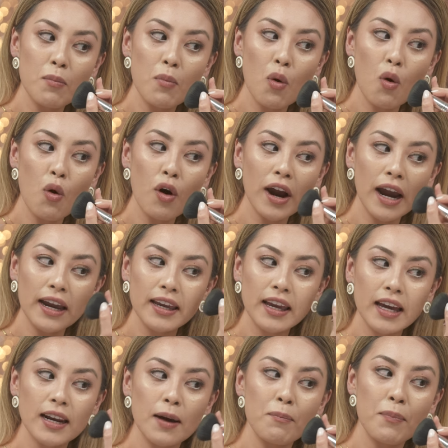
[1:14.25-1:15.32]
more and
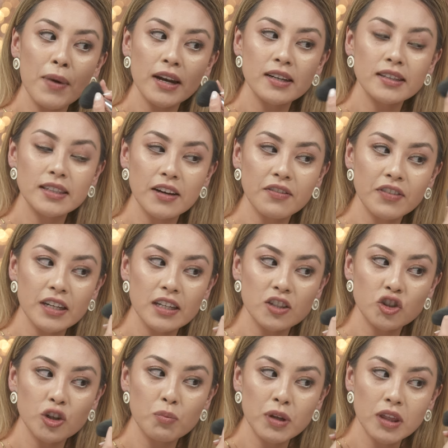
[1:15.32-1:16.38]
get a better
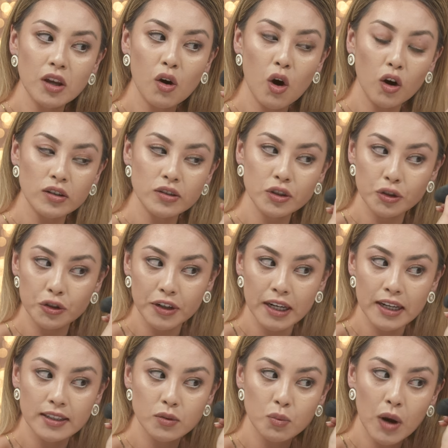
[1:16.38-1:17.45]
definition with the
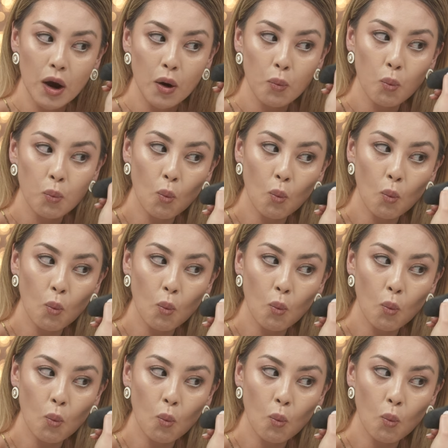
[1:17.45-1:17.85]
contouring as well.